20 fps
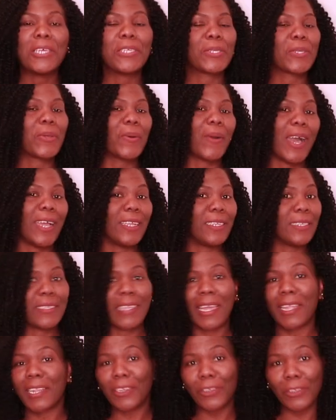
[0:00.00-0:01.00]
So I
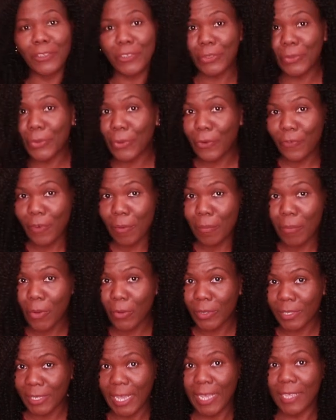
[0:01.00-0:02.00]
decided not to go for
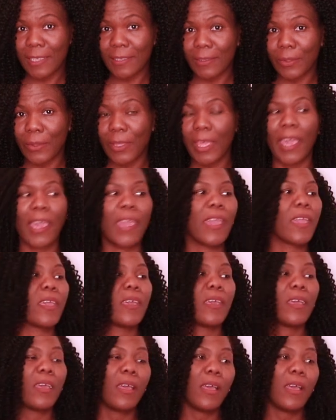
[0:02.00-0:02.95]
more tests, okay?